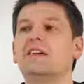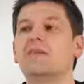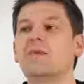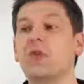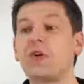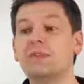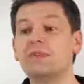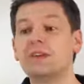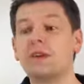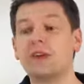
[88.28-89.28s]
in what I'm
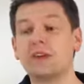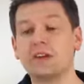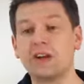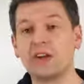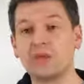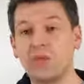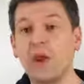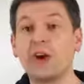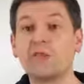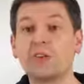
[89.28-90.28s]
doing and, and
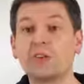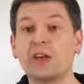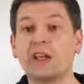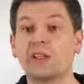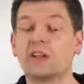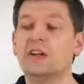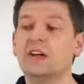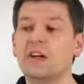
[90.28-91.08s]
when I'm doing it.